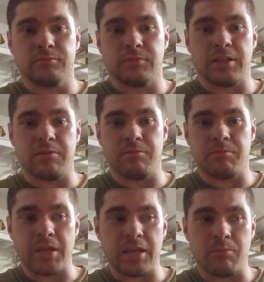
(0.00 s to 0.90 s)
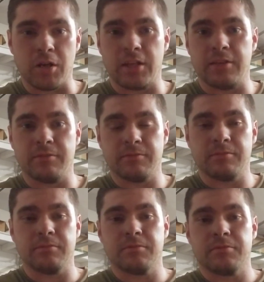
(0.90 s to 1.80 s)
Getting paid money.
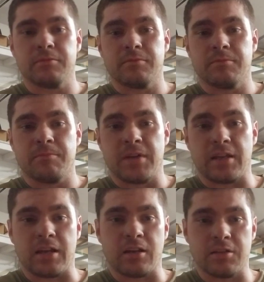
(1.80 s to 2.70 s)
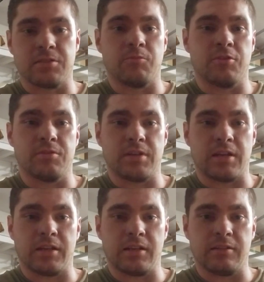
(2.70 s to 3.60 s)
I got customers, and I
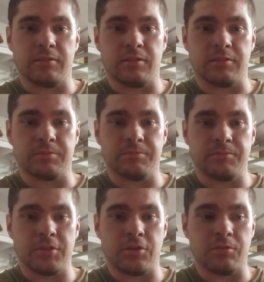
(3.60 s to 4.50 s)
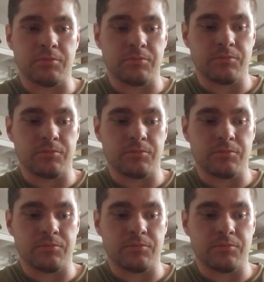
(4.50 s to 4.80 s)
got a you know,